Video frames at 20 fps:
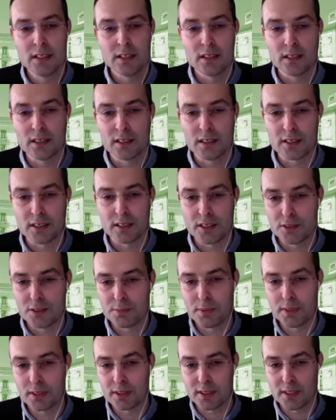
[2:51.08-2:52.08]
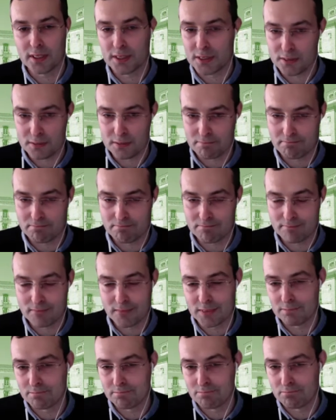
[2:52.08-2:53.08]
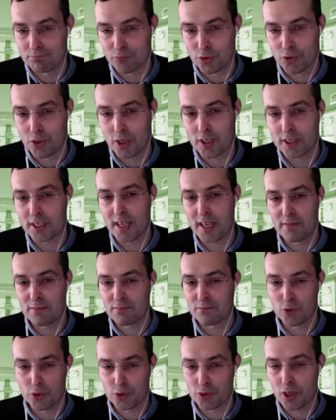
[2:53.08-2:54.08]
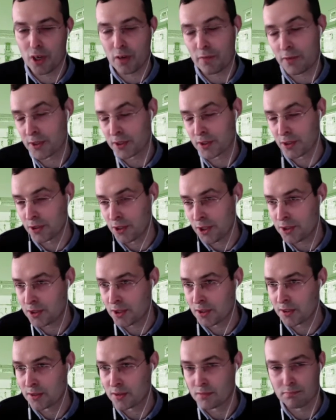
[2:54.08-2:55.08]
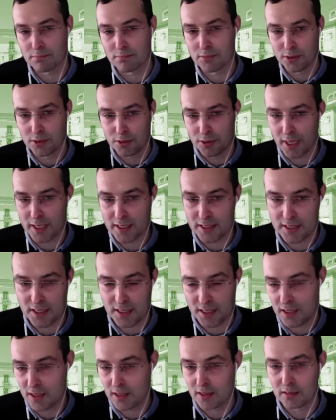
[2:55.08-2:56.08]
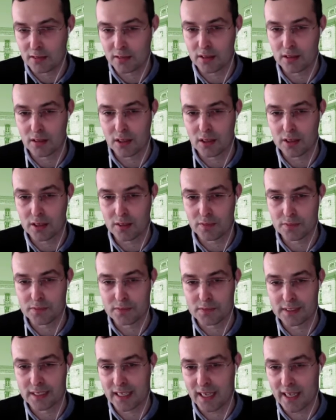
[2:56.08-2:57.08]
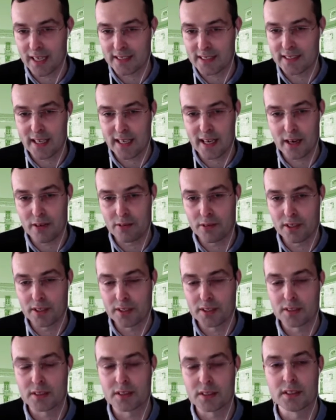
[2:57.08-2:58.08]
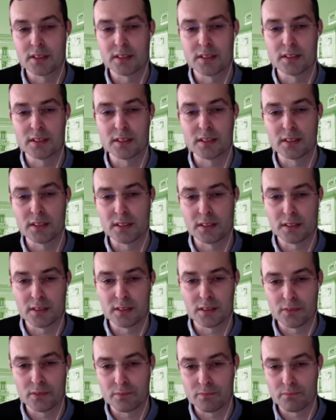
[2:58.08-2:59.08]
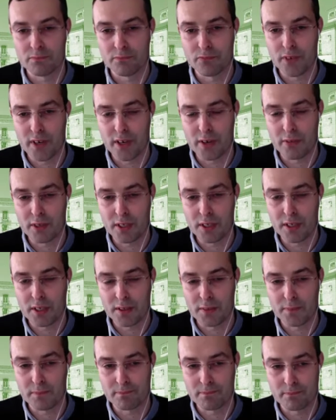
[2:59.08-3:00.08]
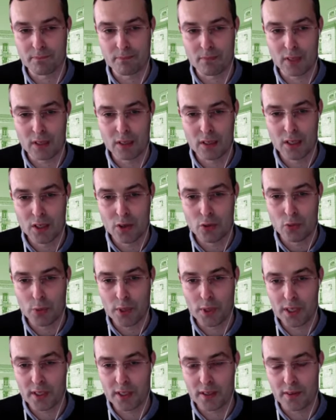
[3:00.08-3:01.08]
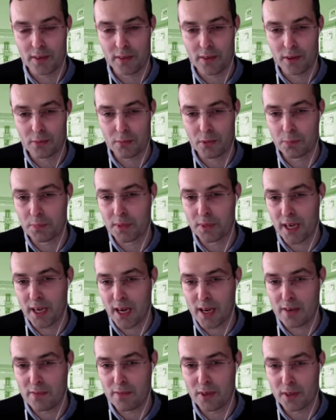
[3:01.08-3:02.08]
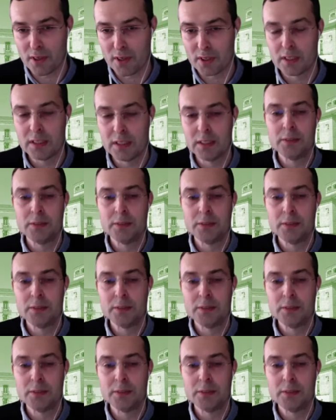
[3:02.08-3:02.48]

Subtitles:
These buildings do not have good comfort conditions. You can see here a lot of glazed areas, very weak thermal behavior.